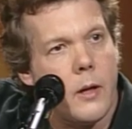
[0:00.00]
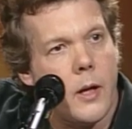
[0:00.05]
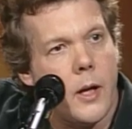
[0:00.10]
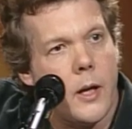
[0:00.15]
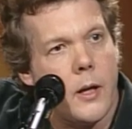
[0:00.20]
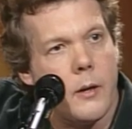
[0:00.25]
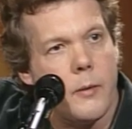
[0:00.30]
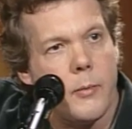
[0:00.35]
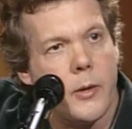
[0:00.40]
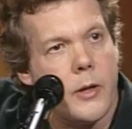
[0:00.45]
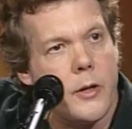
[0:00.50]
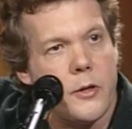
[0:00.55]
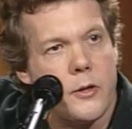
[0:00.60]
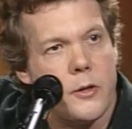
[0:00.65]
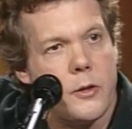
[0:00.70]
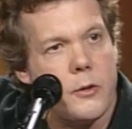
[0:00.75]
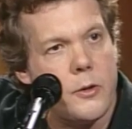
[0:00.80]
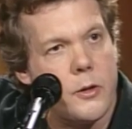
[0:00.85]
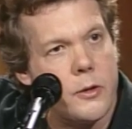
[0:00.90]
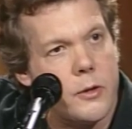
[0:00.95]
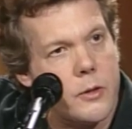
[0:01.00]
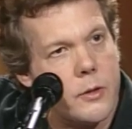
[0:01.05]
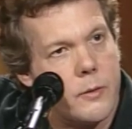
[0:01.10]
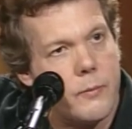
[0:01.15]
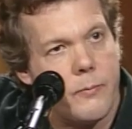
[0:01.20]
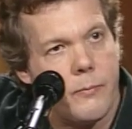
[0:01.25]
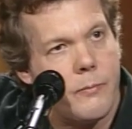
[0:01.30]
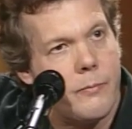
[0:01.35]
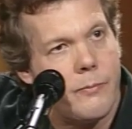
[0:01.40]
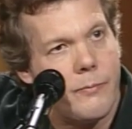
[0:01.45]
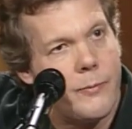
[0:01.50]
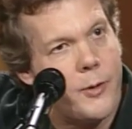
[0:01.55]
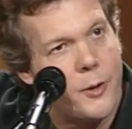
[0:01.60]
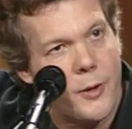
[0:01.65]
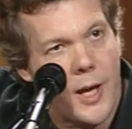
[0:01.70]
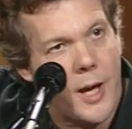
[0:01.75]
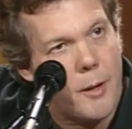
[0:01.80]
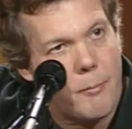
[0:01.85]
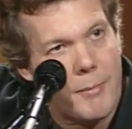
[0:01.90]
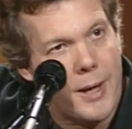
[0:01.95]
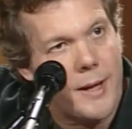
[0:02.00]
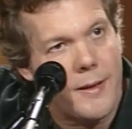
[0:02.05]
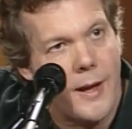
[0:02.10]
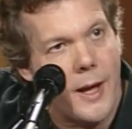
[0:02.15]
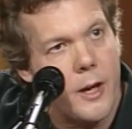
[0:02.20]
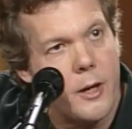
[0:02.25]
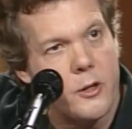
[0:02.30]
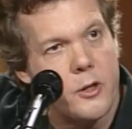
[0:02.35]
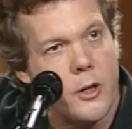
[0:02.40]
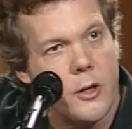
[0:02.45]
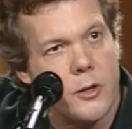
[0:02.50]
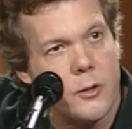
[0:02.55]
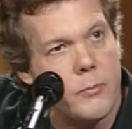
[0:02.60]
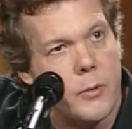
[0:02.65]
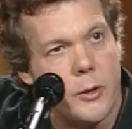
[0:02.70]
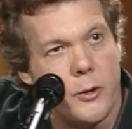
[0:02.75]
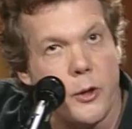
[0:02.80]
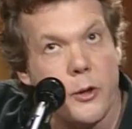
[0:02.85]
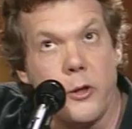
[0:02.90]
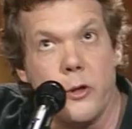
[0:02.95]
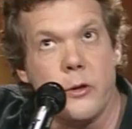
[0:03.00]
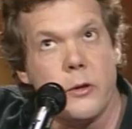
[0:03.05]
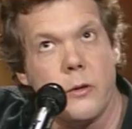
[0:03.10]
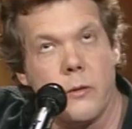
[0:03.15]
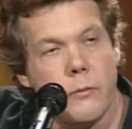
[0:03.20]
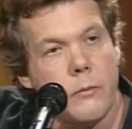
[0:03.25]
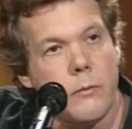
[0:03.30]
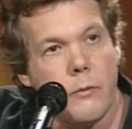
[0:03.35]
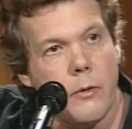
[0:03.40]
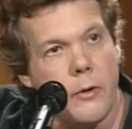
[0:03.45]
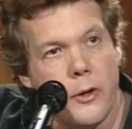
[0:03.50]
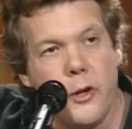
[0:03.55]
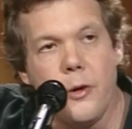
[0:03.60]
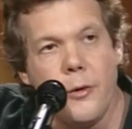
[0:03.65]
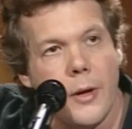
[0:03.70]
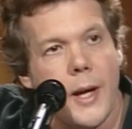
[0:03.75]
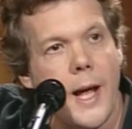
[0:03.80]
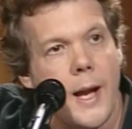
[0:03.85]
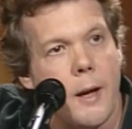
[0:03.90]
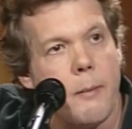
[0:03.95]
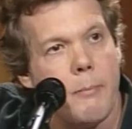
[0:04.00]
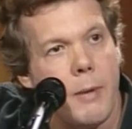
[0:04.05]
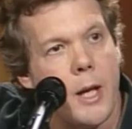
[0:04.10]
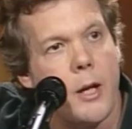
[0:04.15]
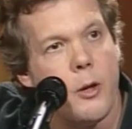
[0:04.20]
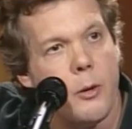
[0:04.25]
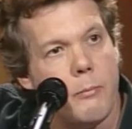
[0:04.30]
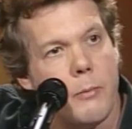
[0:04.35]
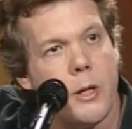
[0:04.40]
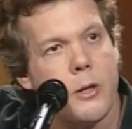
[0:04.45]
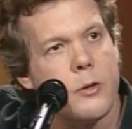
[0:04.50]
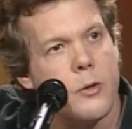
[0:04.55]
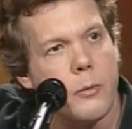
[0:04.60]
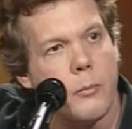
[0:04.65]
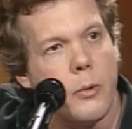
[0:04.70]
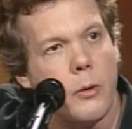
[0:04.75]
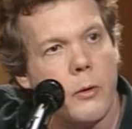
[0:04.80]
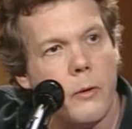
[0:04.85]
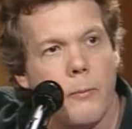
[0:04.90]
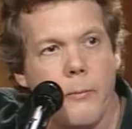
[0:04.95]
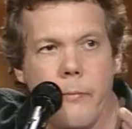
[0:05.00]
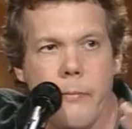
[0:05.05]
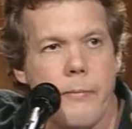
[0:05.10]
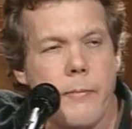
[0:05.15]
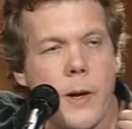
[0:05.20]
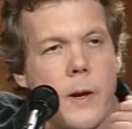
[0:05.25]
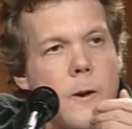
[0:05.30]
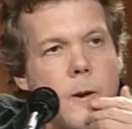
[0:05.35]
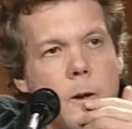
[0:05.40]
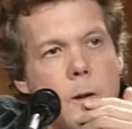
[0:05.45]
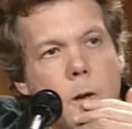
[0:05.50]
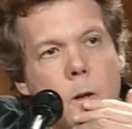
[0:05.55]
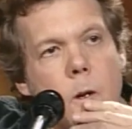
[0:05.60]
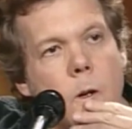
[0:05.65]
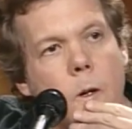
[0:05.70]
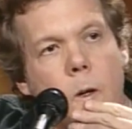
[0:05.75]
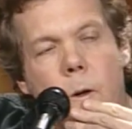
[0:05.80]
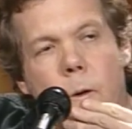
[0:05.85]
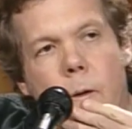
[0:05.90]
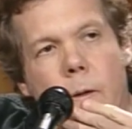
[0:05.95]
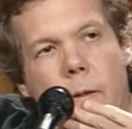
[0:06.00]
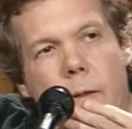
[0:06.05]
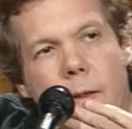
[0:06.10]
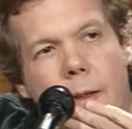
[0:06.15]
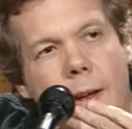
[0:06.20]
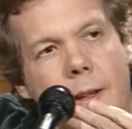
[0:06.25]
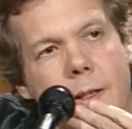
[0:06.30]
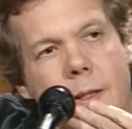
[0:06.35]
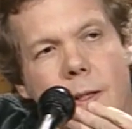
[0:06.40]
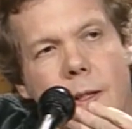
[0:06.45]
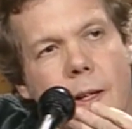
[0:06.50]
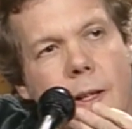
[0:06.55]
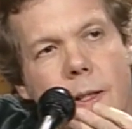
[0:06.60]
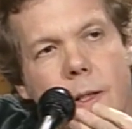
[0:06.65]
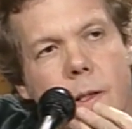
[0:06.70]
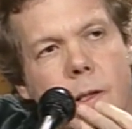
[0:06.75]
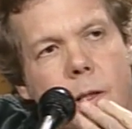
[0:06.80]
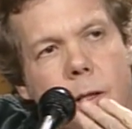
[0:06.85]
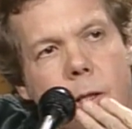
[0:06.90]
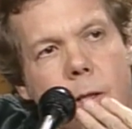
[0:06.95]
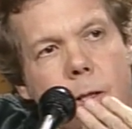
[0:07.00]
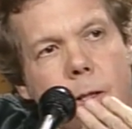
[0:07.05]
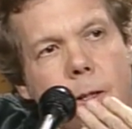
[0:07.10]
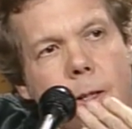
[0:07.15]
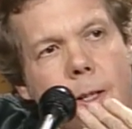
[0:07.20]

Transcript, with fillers: and because you just you can't make that adjustment, and you're just you let it make you miserable. Sure. You know, that's not good.